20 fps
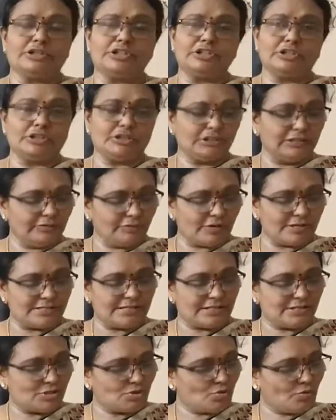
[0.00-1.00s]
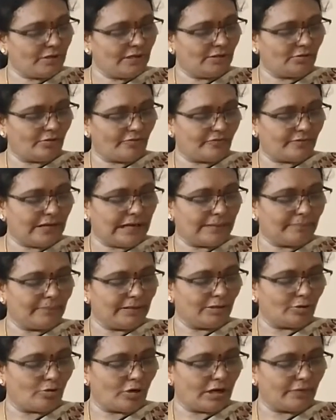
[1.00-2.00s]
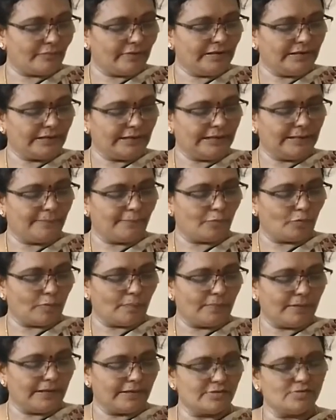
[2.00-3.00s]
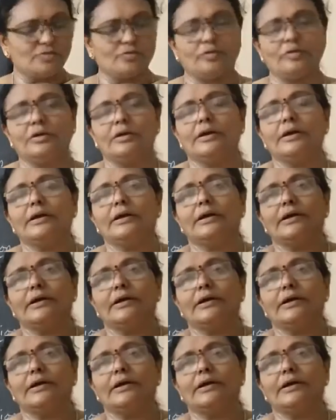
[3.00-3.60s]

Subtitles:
She was a student of Carmel Convent in Port Blair. So,